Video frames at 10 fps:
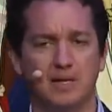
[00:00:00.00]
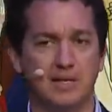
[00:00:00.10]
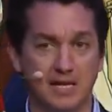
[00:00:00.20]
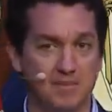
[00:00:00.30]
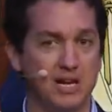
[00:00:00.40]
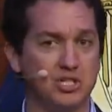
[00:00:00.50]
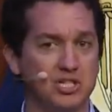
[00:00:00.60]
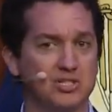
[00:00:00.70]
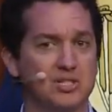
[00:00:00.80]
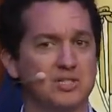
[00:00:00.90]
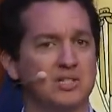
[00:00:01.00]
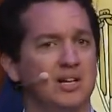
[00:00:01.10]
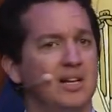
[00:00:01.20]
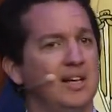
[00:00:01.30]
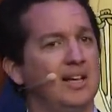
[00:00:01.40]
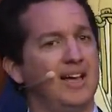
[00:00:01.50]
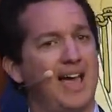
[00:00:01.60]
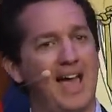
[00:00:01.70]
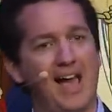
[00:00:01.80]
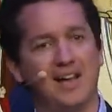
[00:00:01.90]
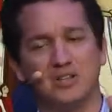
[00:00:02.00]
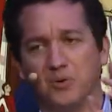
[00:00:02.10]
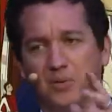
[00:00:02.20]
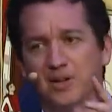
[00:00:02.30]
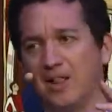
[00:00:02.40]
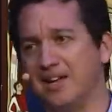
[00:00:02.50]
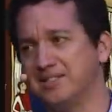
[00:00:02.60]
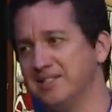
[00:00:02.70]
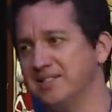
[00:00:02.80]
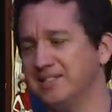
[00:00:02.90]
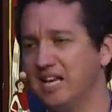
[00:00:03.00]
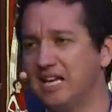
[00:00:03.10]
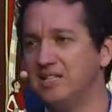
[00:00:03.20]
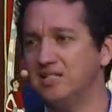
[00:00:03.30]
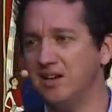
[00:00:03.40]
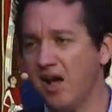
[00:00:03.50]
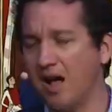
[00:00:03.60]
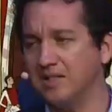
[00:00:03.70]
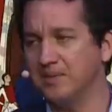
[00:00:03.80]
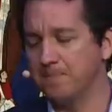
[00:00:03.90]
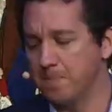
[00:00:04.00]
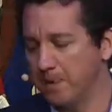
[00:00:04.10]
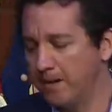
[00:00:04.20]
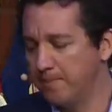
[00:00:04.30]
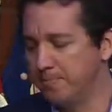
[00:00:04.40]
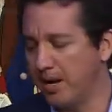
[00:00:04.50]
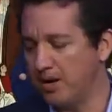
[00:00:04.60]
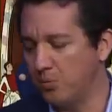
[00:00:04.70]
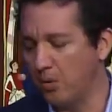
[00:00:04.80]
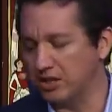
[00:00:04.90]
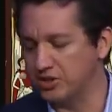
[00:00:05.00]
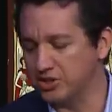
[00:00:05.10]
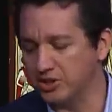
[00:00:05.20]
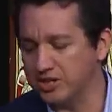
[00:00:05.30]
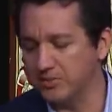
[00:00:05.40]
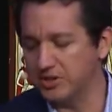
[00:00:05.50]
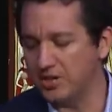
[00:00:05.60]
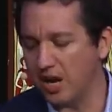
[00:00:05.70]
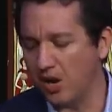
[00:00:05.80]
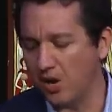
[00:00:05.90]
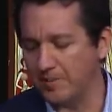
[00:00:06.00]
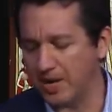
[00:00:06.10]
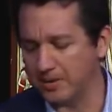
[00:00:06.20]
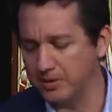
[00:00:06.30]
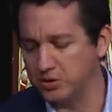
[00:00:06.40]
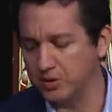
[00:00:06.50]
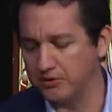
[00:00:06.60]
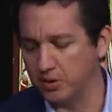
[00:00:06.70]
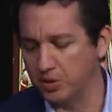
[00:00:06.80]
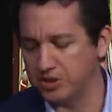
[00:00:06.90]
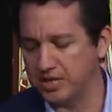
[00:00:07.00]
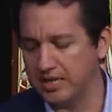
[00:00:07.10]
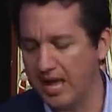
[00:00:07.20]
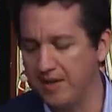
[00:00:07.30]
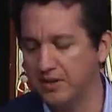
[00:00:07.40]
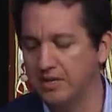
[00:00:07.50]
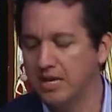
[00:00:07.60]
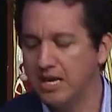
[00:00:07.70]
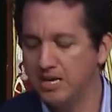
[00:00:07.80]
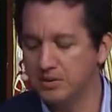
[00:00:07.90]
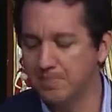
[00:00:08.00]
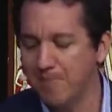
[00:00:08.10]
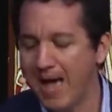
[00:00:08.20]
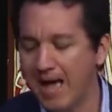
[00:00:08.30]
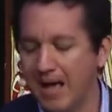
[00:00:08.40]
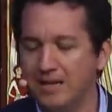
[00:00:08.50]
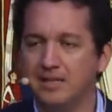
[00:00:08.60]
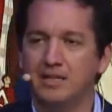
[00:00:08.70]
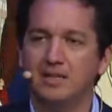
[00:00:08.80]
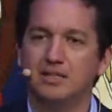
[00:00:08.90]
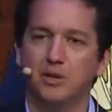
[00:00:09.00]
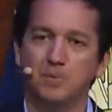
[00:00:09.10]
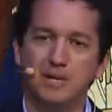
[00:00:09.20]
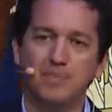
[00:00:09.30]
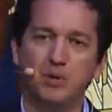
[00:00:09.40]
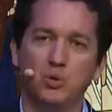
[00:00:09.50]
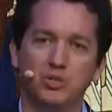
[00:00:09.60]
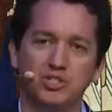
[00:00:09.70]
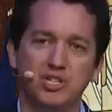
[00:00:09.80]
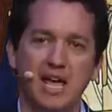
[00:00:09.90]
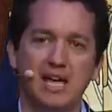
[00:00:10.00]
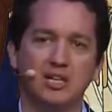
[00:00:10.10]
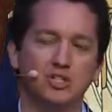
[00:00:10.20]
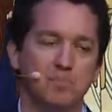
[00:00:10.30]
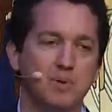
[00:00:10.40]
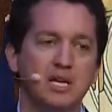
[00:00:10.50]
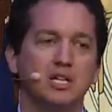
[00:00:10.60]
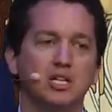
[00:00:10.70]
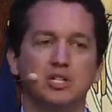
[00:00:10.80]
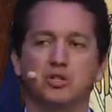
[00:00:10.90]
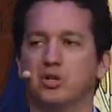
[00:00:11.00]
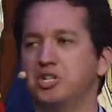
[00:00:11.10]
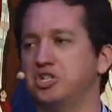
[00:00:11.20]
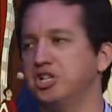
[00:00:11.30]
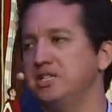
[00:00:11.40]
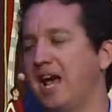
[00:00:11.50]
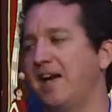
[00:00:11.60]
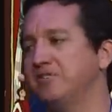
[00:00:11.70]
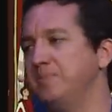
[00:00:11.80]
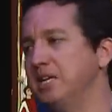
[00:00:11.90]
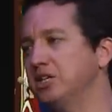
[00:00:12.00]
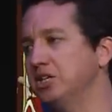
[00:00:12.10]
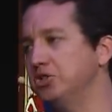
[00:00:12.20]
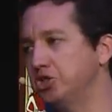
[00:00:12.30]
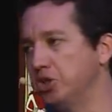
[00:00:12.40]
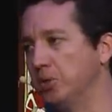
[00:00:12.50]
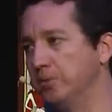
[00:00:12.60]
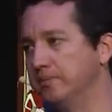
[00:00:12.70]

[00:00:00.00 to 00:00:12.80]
Then he met Jesus and realized he's, he's not. But what concerned him was not, oh, I'm not going to do enough good works to get into heaven. He was mad. There were people who were saying to be a good Christian, you have to be a good Jew.